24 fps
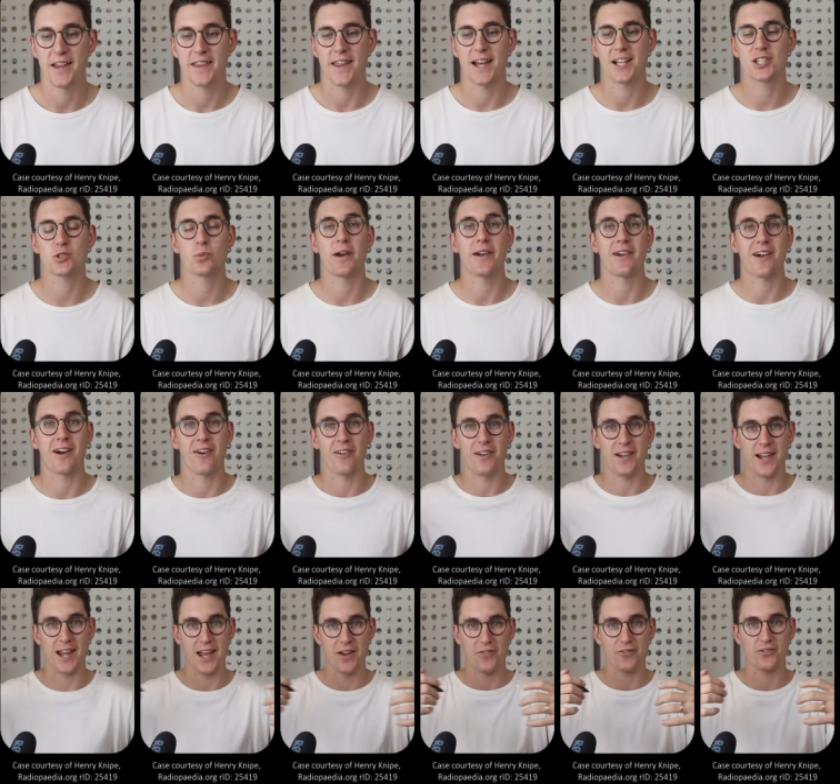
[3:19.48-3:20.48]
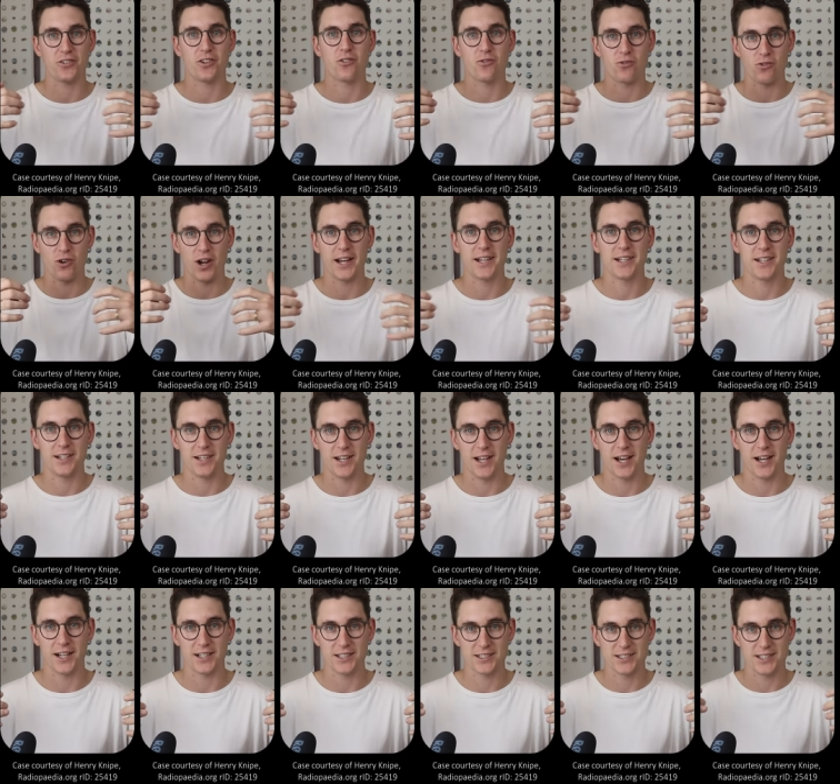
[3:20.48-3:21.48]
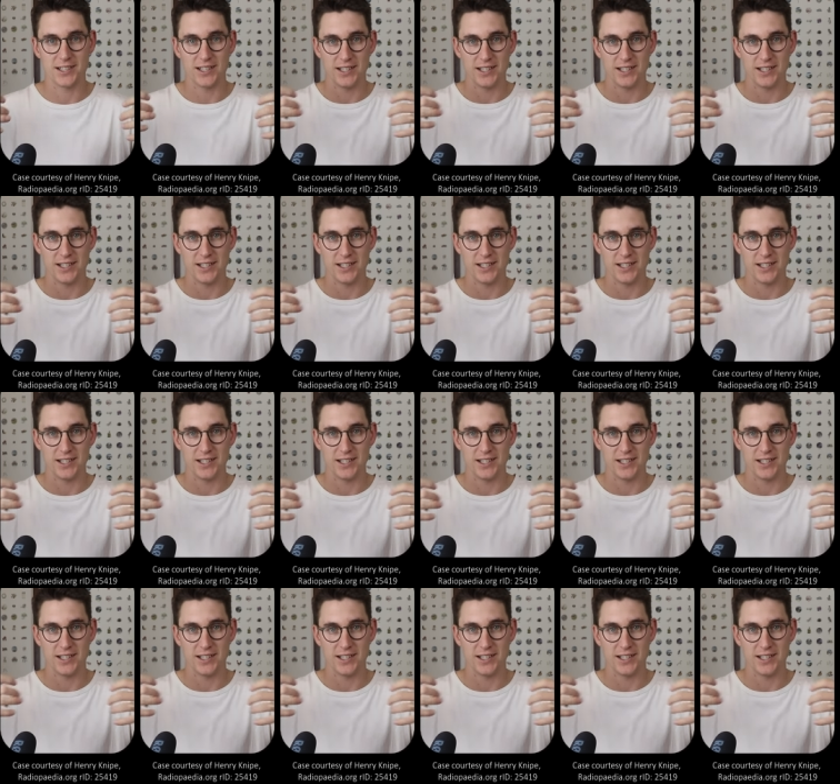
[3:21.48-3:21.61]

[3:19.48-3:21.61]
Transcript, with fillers: That's where our left and right lungs,